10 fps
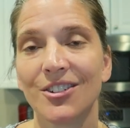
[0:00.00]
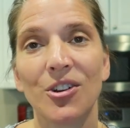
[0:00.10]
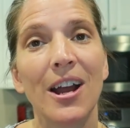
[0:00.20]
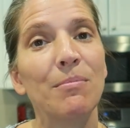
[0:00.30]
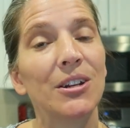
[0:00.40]

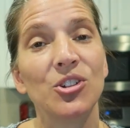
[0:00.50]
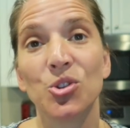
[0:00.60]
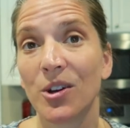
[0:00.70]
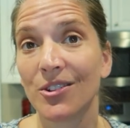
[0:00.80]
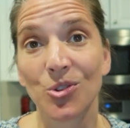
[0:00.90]
So I'm gonna
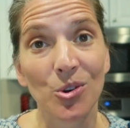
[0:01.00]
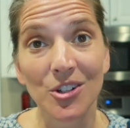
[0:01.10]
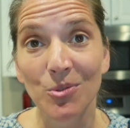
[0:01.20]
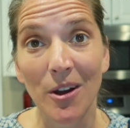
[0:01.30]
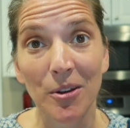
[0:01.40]
enjoy this
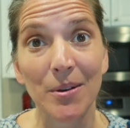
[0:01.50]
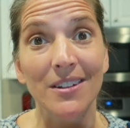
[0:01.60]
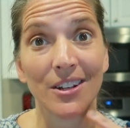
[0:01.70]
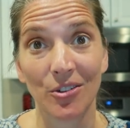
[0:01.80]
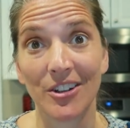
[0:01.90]
gorgeous weather
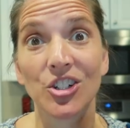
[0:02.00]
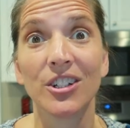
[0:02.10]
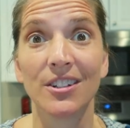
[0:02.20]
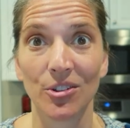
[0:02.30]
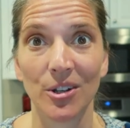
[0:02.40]
because I know
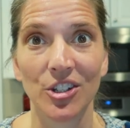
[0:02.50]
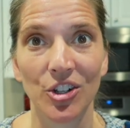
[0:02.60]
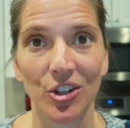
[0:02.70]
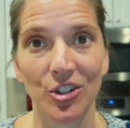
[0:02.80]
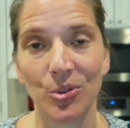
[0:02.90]
eventually it's going to
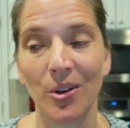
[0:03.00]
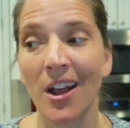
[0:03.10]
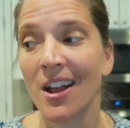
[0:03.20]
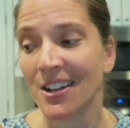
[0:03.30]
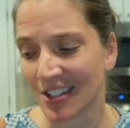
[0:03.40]
turn to
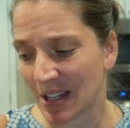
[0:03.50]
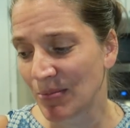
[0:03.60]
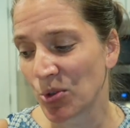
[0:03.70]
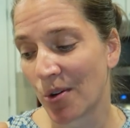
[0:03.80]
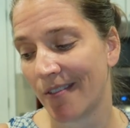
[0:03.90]

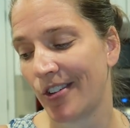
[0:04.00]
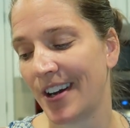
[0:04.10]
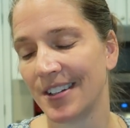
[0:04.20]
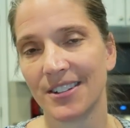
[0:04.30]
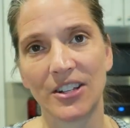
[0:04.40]
some sort of
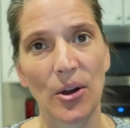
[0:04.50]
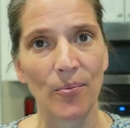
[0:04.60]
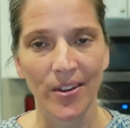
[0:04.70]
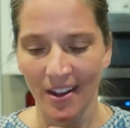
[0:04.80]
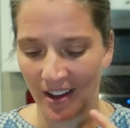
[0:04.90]
rain. So,